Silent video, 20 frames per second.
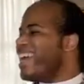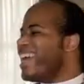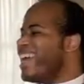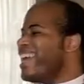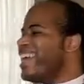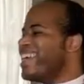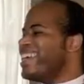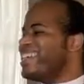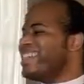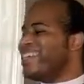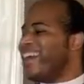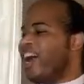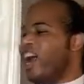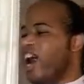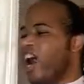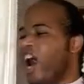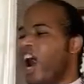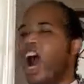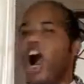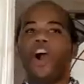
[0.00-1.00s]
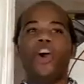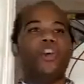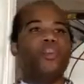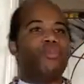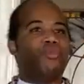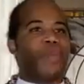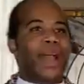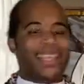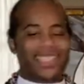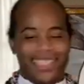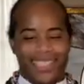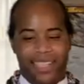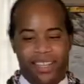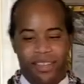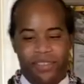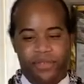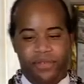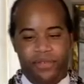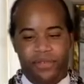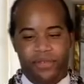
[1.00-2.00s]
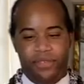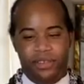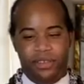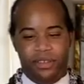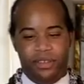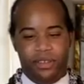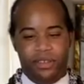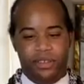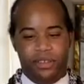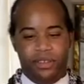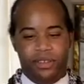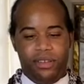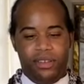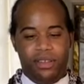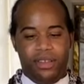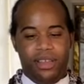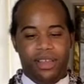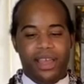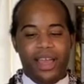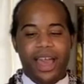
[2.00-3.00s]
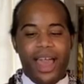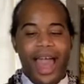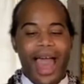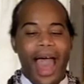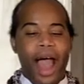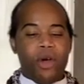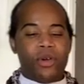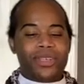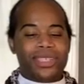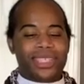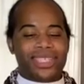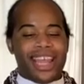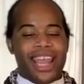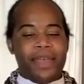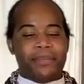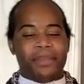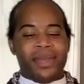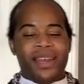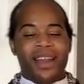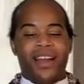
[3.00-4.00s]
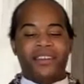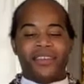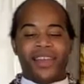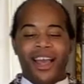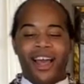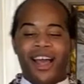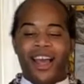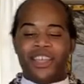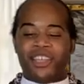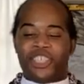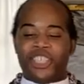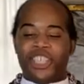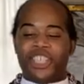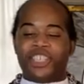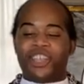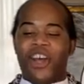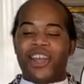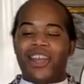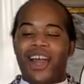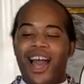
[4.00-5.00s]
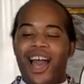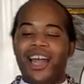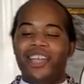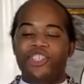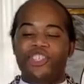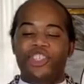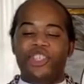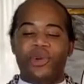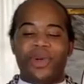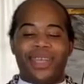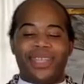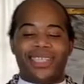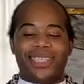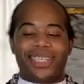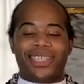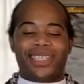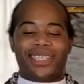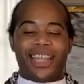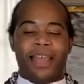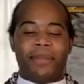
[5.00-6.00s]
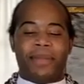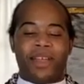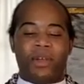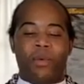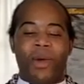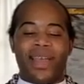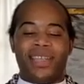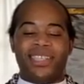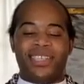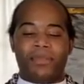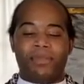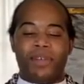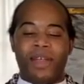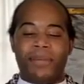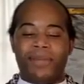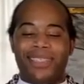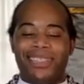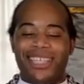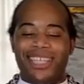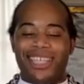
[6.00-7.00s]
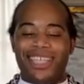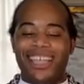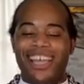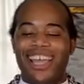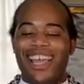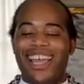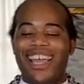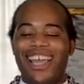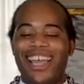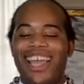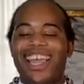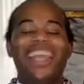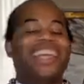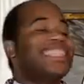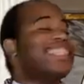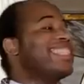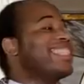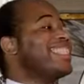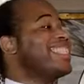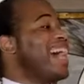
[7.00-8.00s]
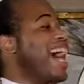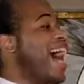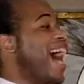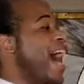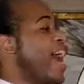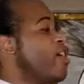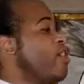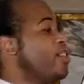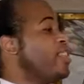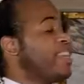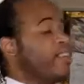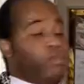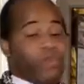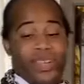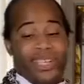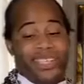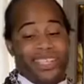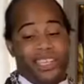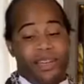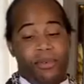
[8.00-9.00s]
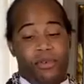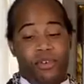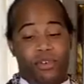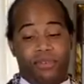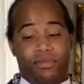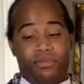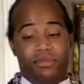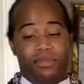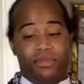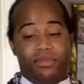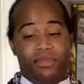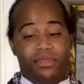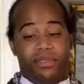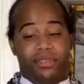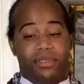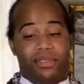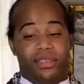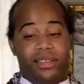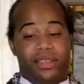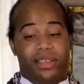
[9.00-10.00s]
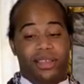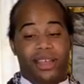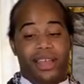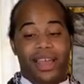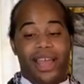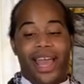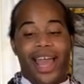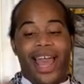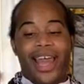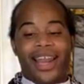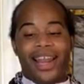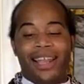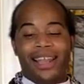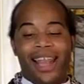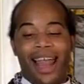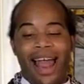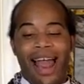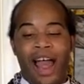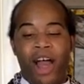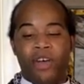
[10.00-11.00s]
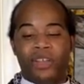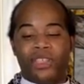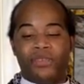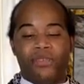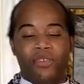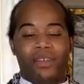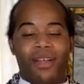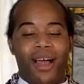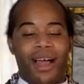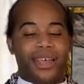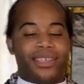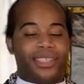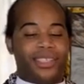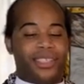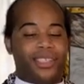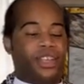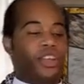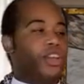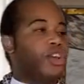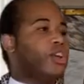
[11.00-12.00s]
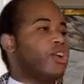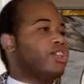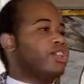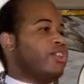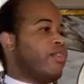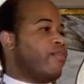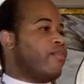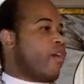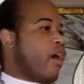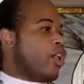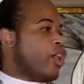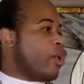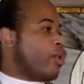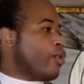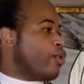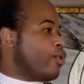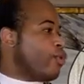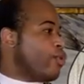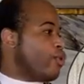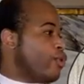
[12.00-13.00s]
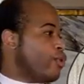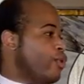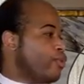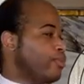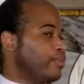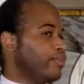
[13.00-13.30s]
Is aggressive. Our statement of conscience on undoing systemic white supremacy is entirely reasonable and allows for us to follow through.